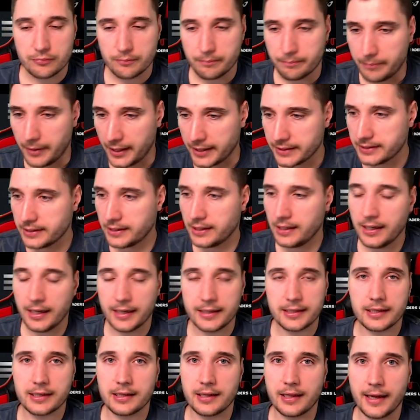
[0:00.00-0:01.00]
basically
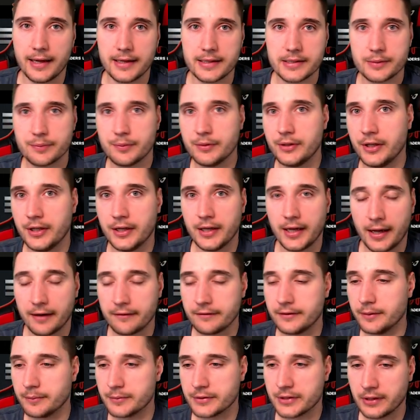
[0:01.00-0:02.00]
at a glance when you
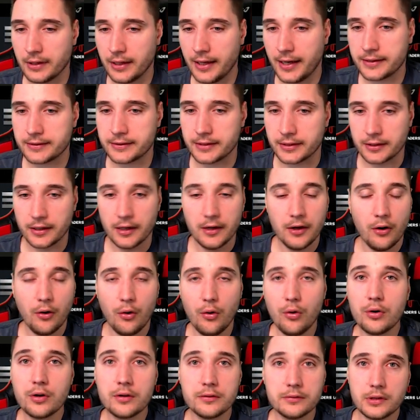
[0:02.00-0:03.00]
have them selected,
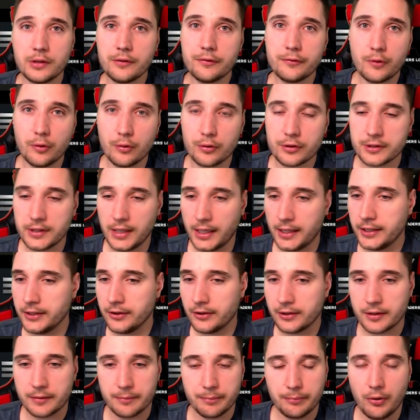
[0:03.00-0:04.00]
or of course any
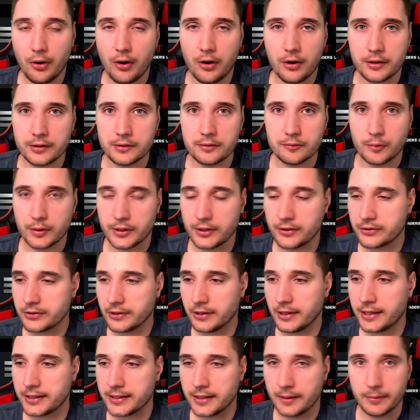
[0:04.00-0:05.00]
other pawn when you
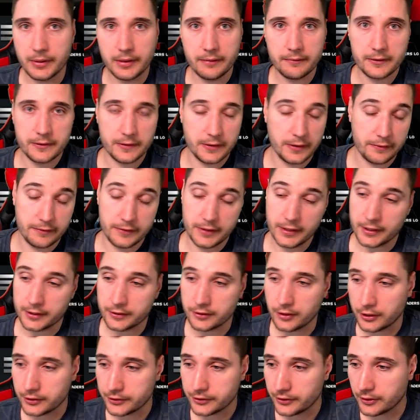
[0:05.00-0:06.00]
select them, even if they're
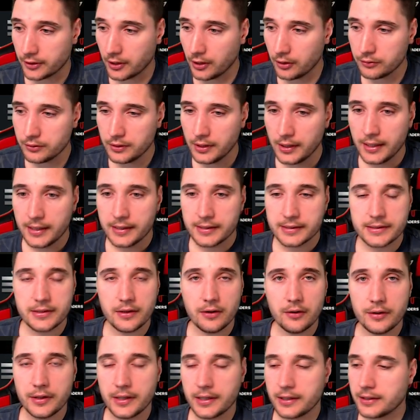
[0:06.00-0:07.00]
not your own.
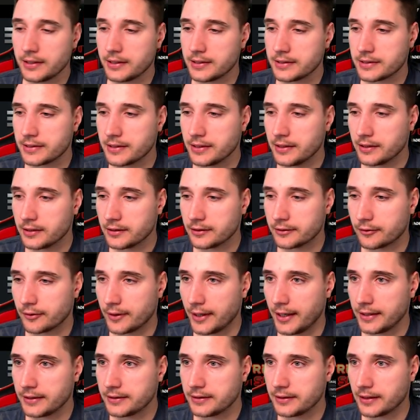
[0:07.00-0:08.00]
So it is
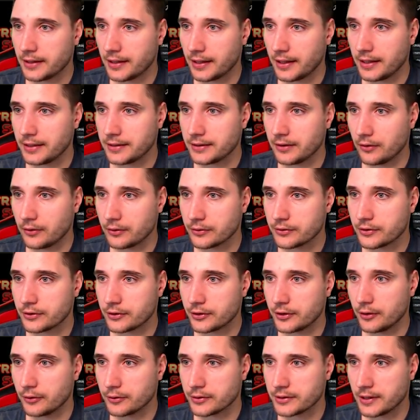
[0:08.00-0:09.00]
great. It also
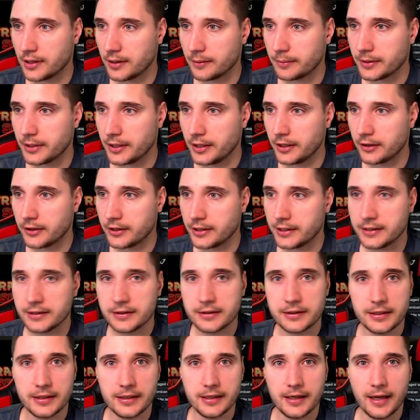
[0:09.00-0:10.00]
goes up here in the